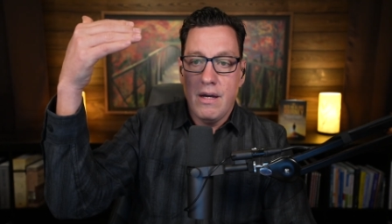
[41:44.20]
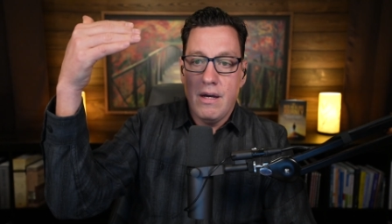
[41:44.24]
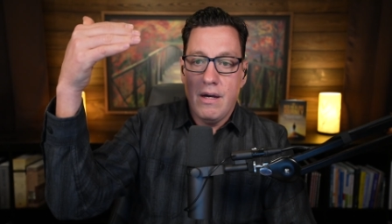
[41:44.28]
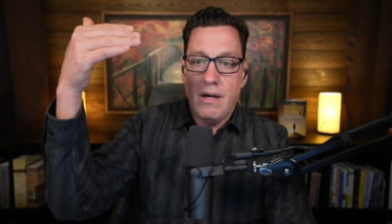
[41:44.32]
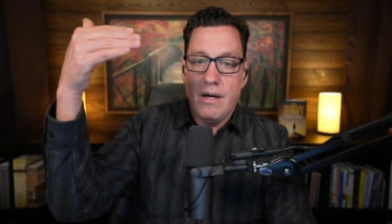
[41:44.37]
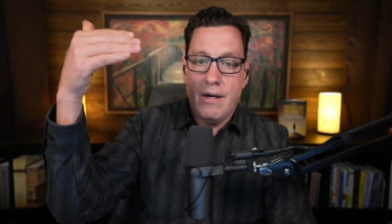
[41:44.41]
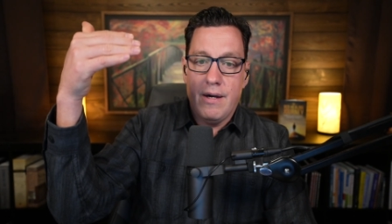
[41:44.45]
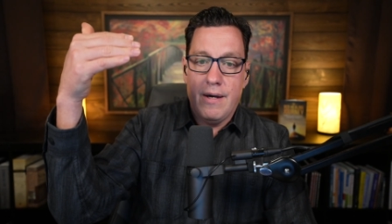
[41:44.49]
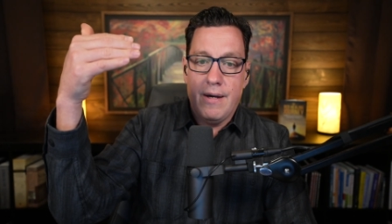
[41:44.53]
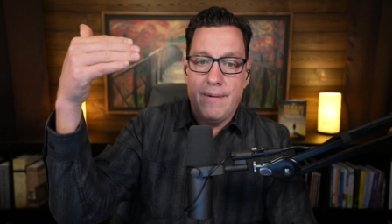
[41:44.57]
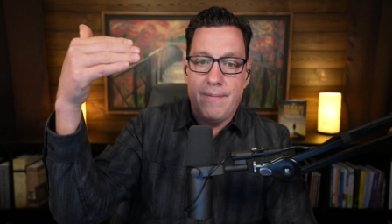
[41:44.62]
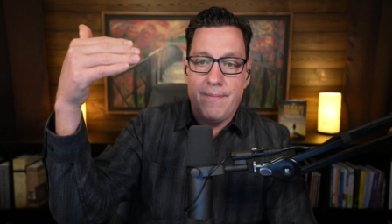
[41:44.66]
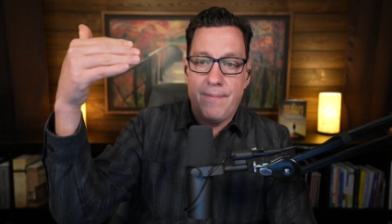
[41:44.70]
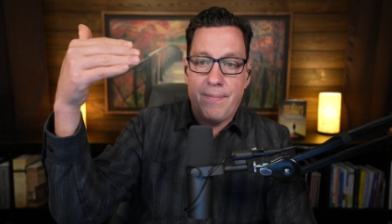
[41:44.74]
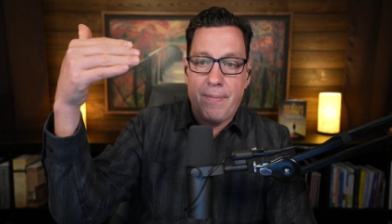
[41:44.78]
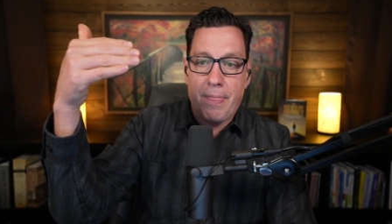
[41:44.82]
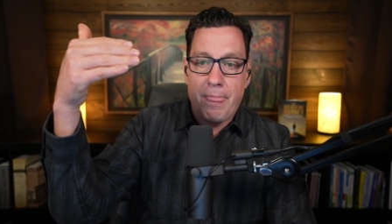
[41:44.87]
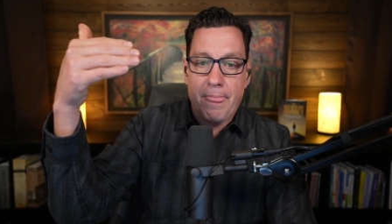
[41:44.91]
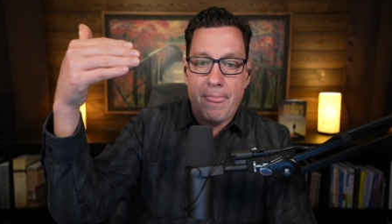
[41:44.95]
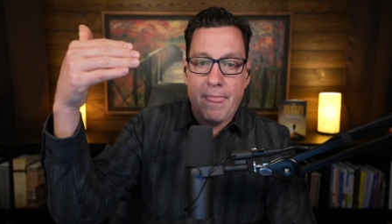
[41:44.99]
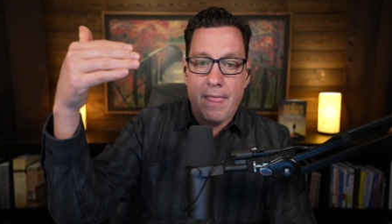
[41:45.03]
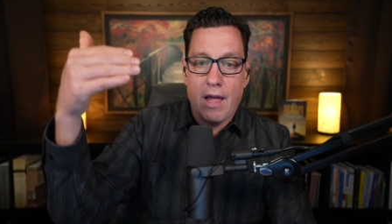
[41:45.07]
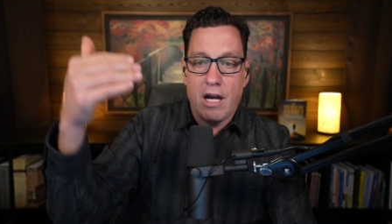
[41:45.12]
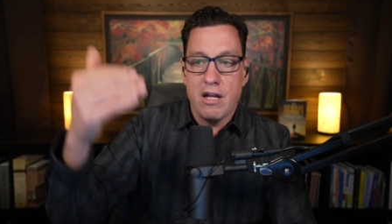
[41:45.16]
um,
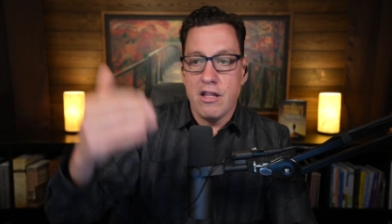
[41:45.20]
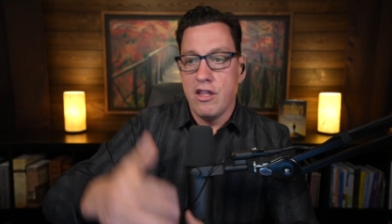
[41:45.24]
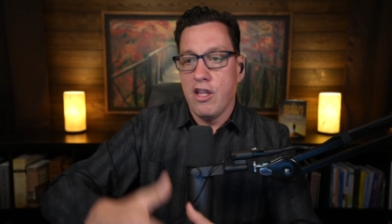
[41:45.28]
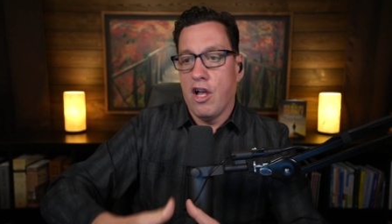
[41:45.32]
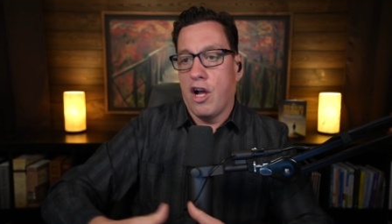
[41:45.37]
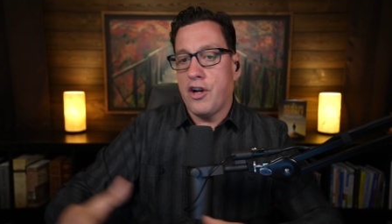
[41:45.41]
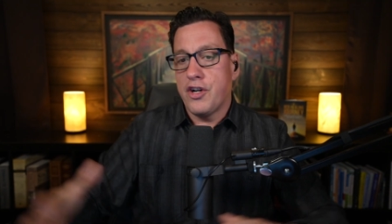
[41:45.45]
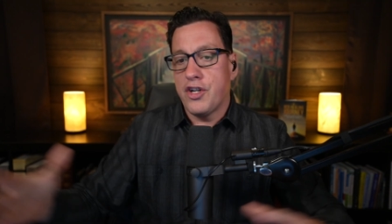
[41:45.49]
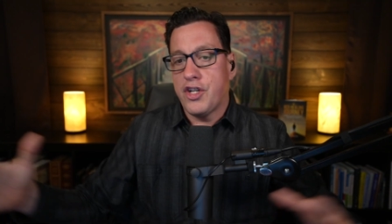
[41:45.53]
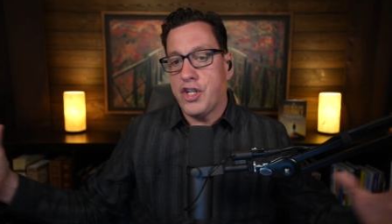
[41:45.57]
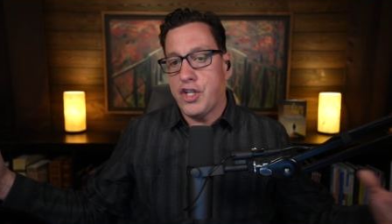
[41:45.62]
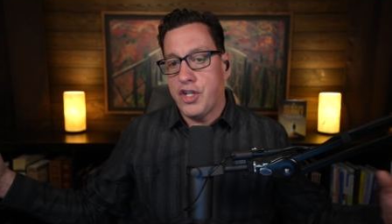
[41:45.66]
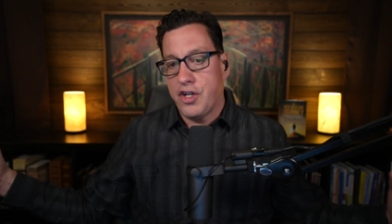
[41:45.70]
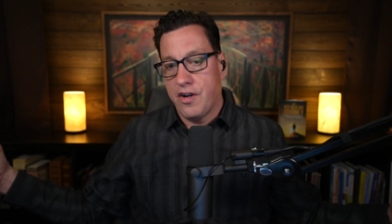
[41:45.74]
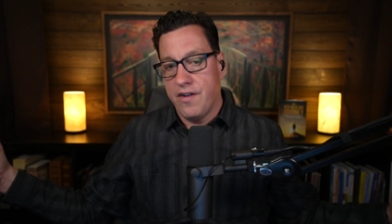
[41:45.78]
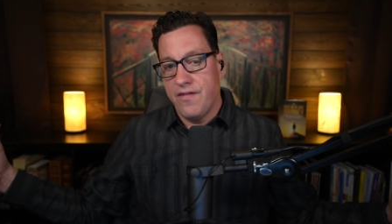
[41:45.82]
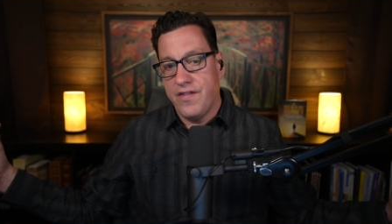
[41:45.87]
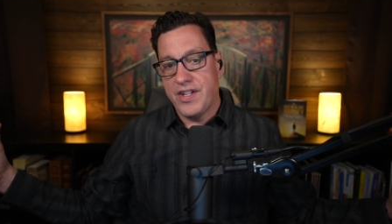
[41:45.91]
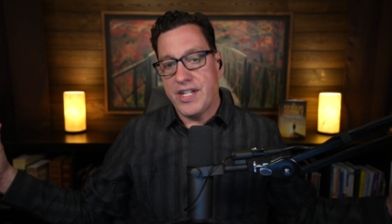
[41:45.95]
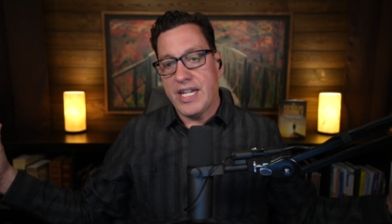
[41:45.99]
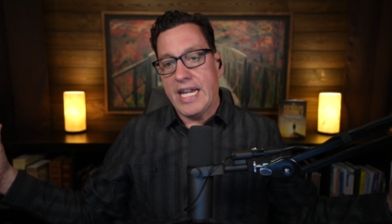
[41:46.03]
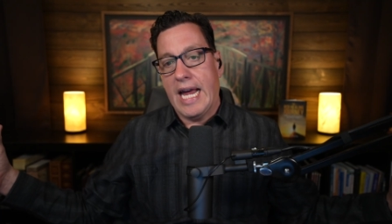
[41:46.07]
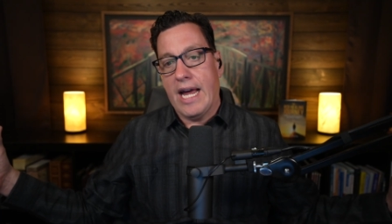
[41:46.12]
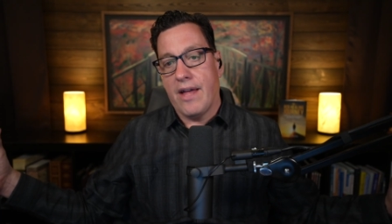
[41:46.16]
a large
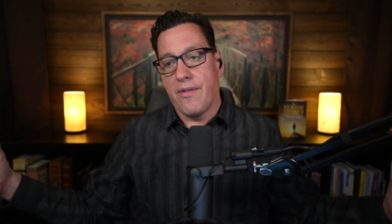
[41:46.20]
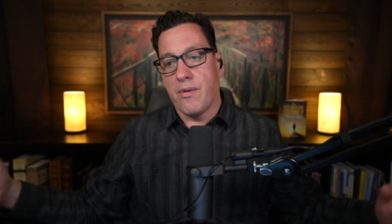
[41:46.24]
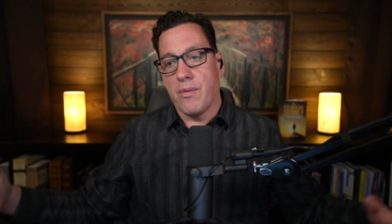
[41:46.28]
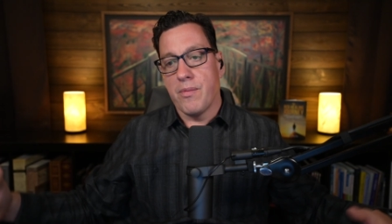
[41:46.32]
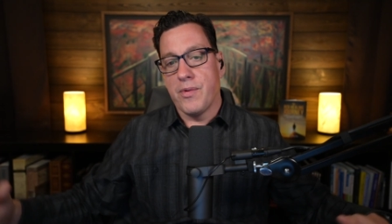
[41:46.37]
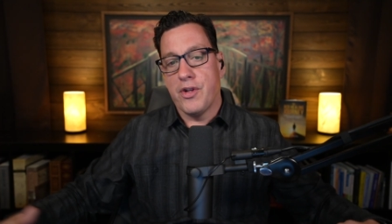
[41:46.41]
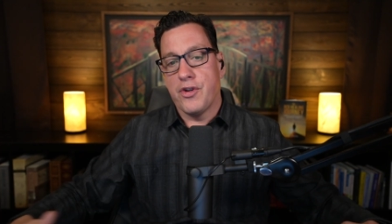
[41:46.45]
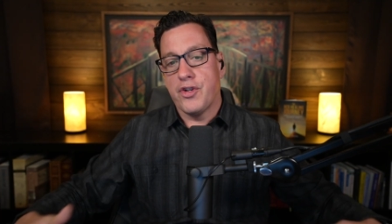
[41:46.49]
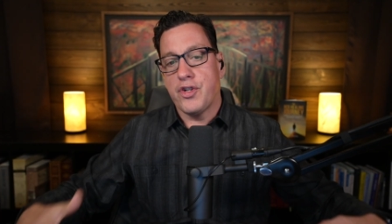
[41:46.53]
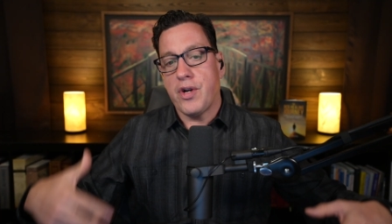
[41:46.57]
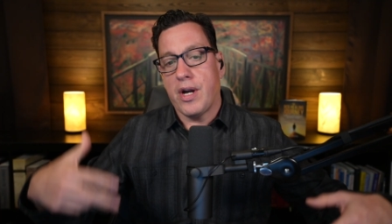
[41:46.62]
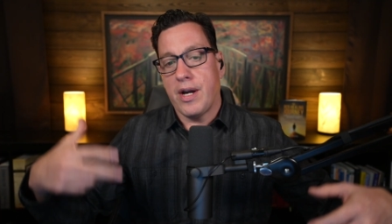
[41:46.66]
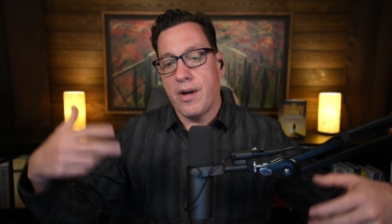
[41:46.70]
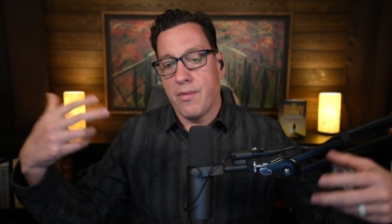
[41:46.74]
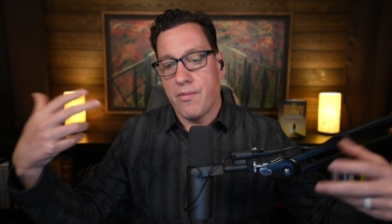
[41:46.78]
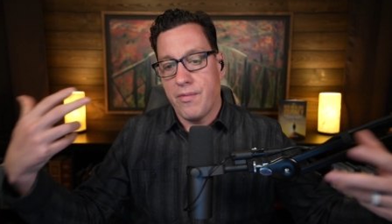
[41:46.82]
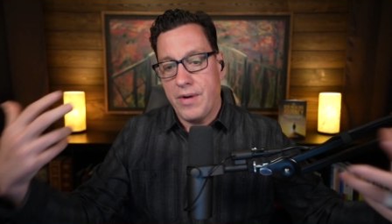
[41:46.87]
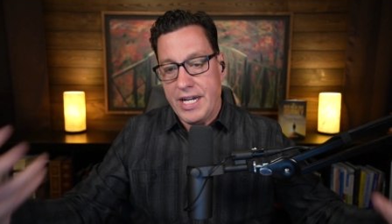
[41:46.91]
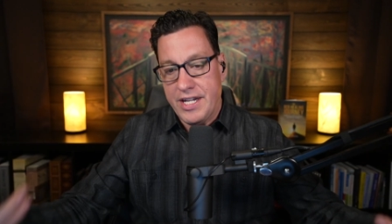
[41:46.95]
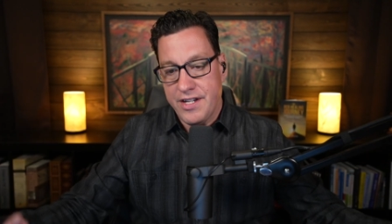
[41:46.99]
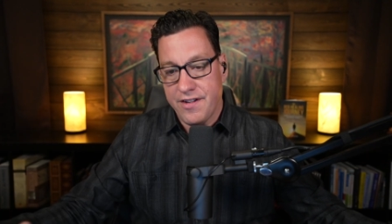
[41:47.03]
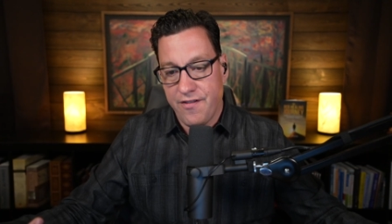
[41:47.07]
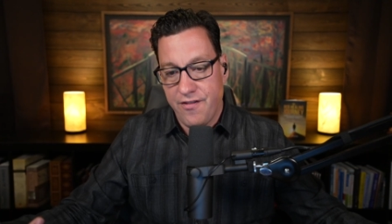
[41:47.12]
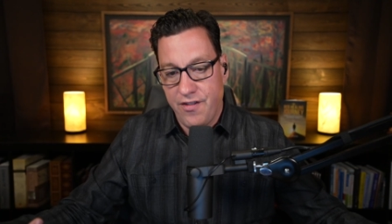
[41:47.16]
service gathering where they're trying to
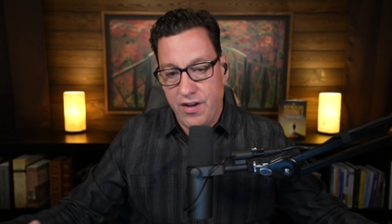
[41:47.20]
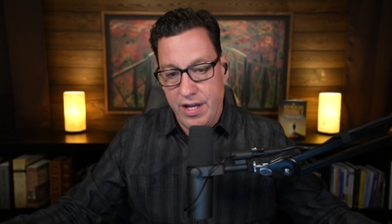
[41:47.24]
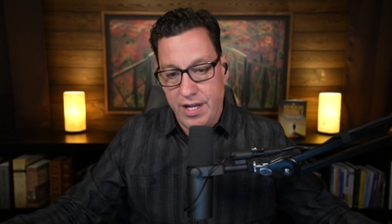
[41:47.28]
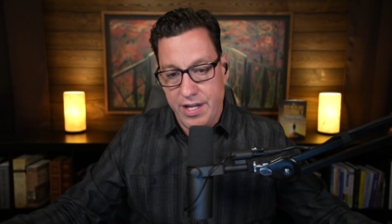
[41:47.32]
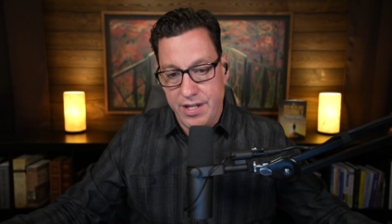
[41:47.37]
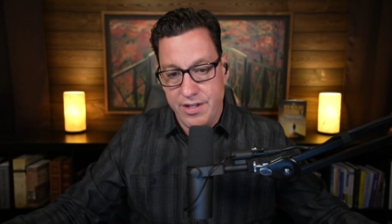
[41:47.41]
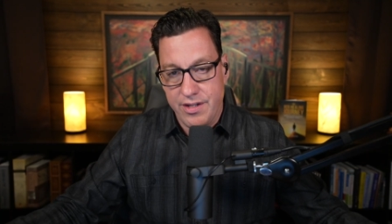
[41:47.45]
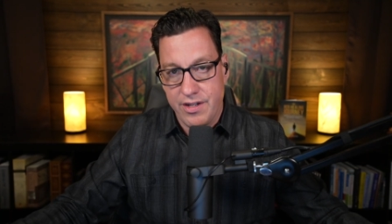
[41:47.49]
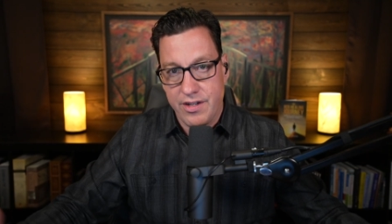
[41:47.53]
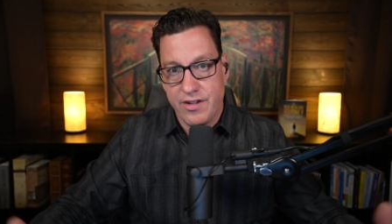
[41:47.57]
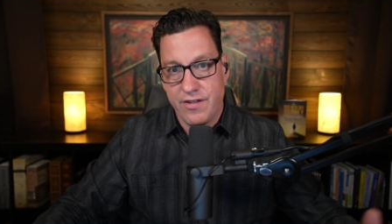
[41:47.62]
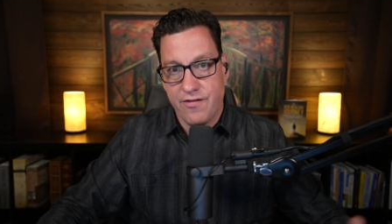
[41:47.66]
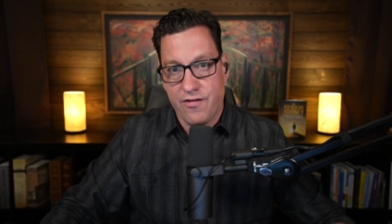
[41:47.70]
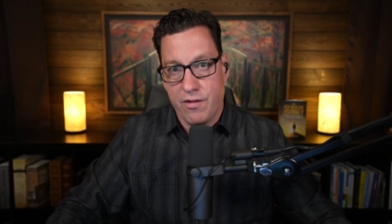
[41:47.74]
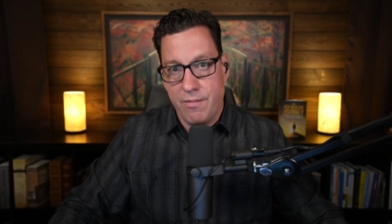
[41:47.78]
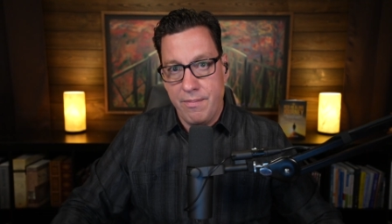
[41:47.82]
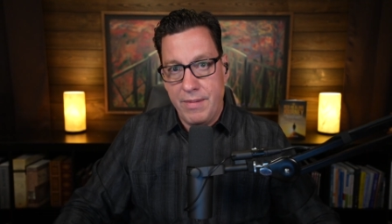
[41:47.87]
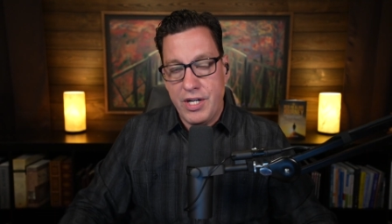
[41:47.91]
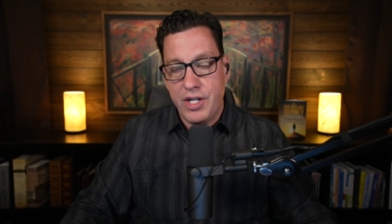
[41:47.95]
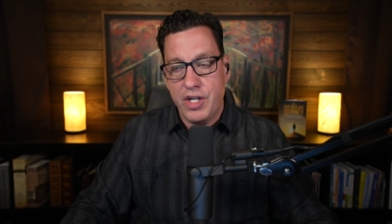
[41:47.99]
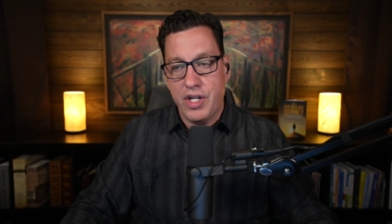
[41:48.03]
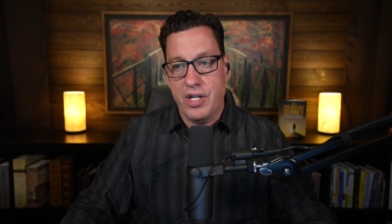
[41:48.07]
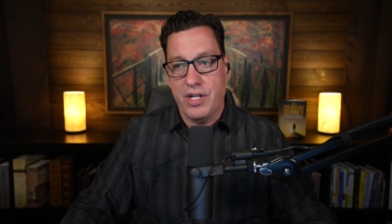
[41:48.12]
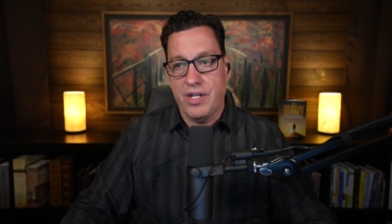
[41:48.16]
raise funds for
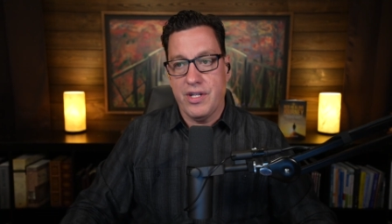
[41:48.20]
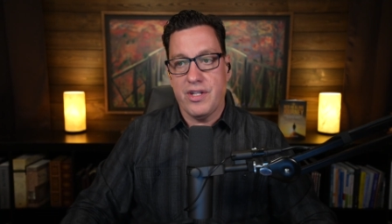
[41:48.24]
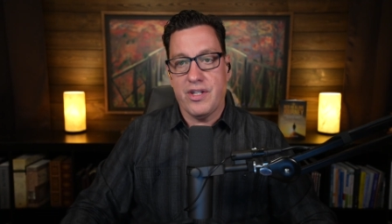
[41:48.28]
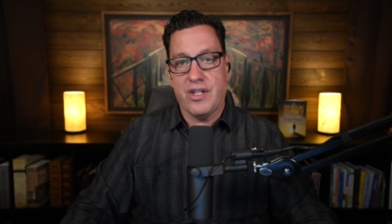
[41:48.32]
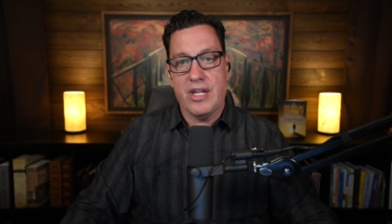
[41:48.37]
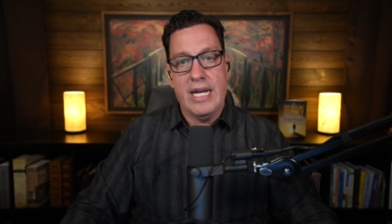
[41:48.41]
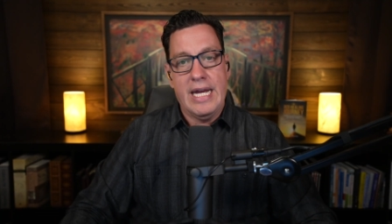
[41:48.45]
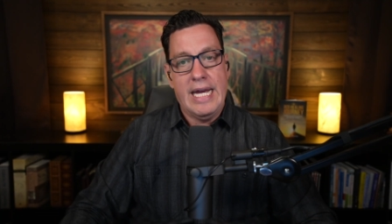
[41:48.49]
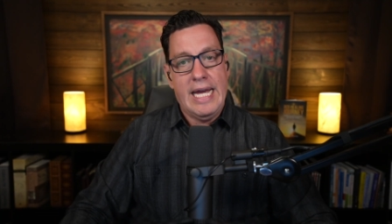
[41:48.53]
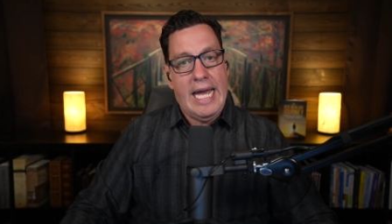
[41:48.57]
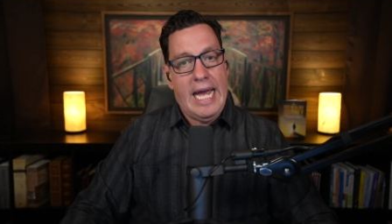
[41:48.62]
missions,